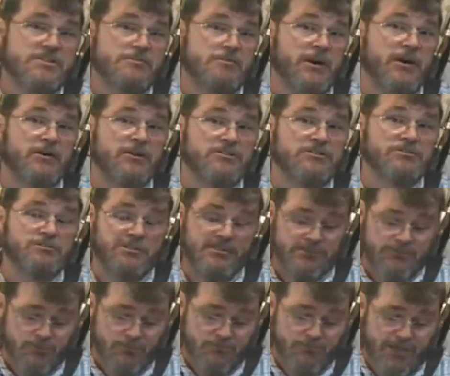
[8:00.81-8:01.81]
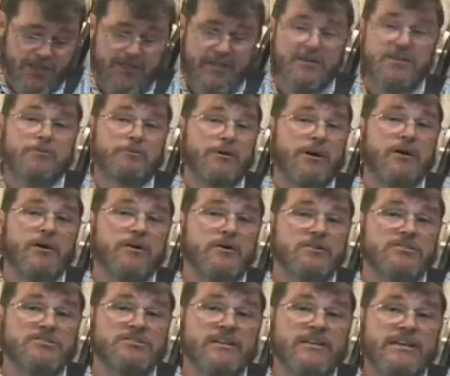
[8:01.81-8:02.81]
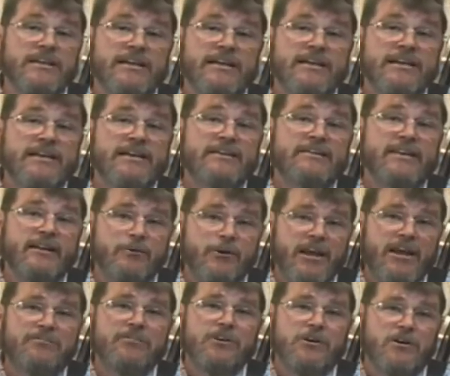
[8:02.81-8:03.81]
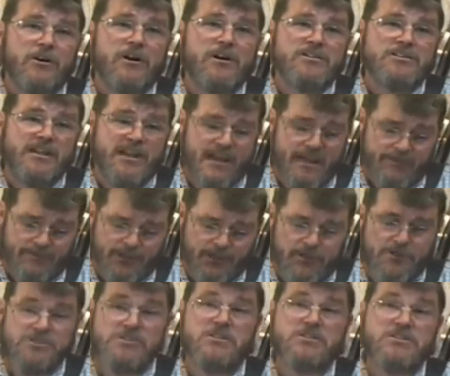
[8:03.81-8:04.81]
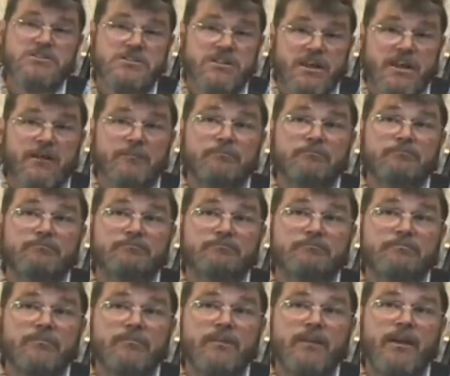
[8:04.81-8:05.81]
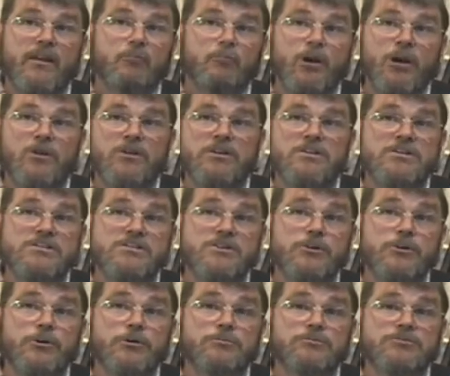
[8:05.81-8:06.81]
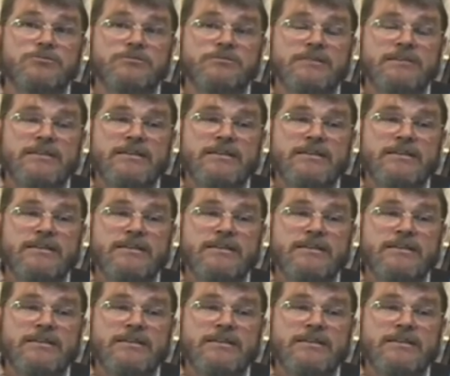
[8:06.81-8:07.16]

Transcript: and barrel smiths were making the barrels, they were having a hard time closing the seam and welding the tubes.